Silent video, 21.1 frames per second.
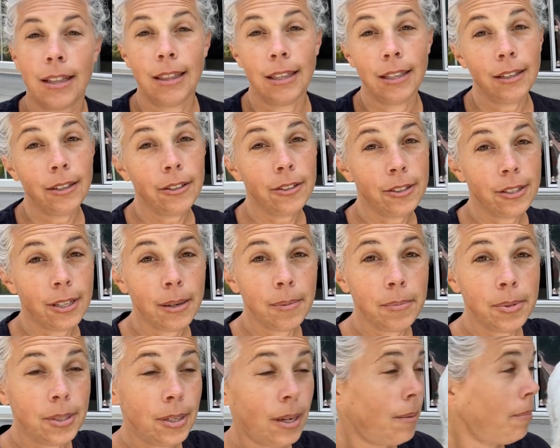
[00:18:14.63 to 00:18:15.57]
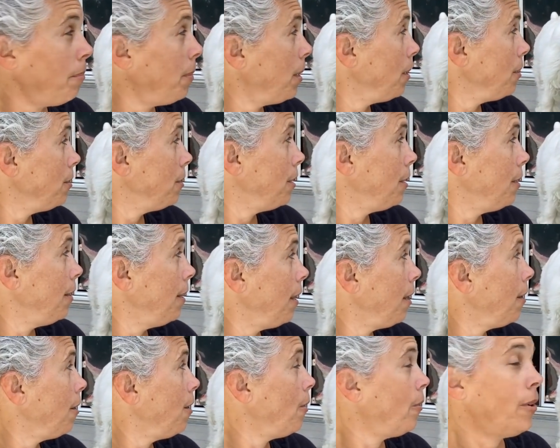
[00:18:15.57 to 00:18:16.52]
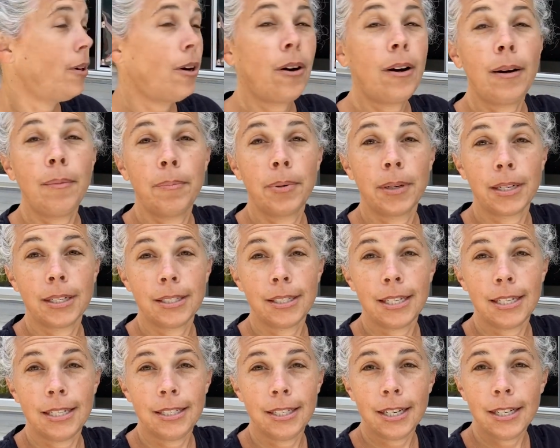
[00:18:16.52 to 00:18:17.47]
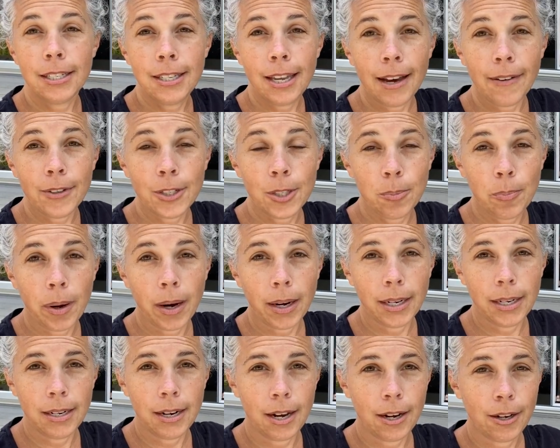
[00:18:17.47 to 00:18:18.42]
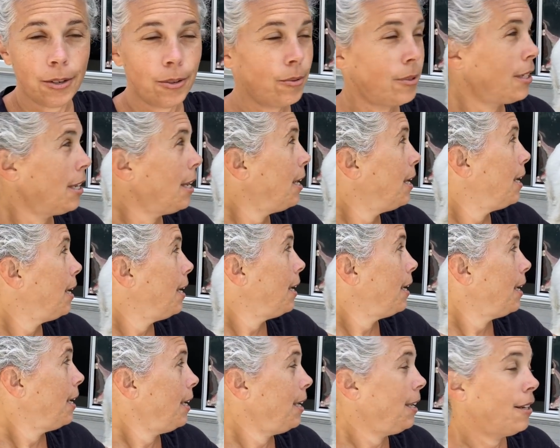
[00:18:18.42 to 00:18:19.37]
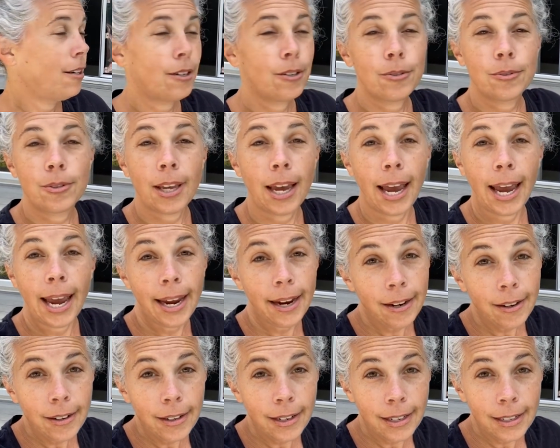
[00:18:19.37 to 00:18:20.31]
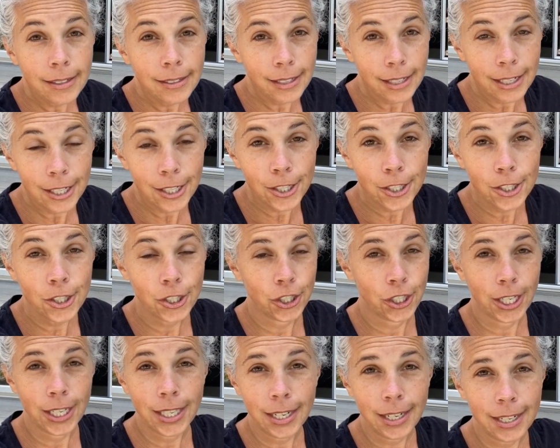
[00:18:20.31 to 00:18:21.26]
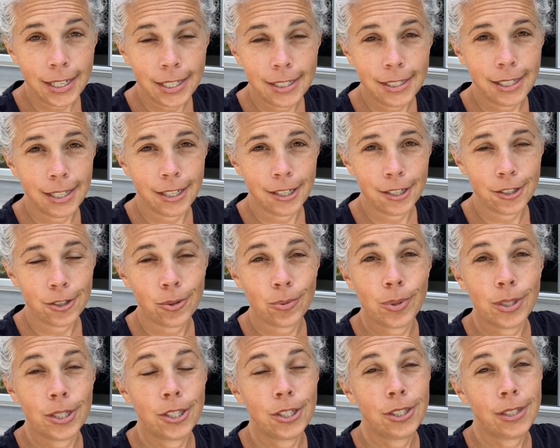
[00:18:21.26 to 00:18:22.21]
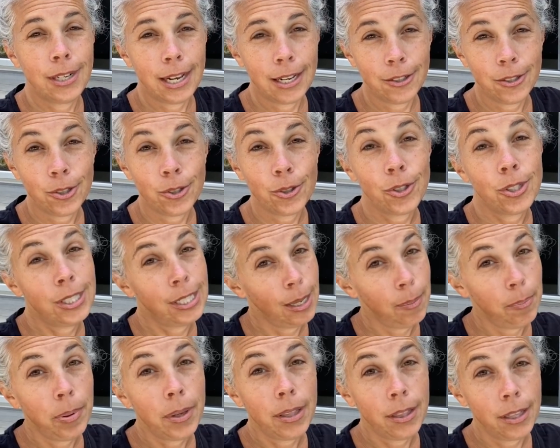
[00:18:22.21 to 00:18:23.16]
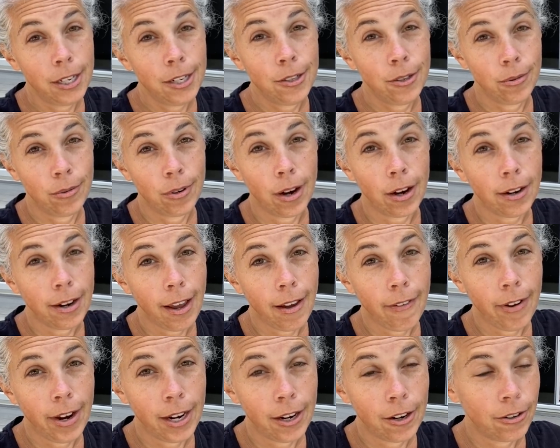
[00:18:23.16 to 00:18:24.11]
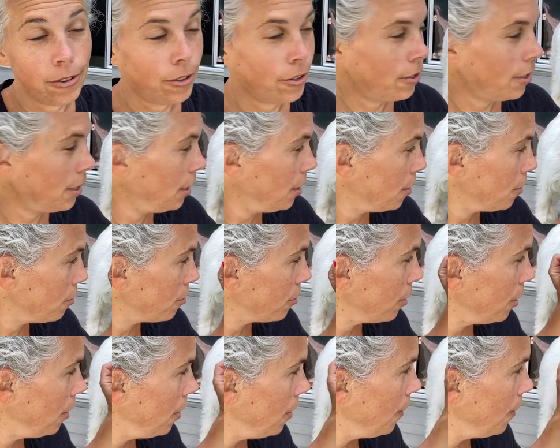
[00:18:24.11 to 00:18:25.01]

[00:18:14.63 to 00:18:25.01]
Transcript: little something something else in there going on because he does have a spotty nose. He goes hair in his ears, chicken in his ears, which schnauzers typically do not have hair in their ears.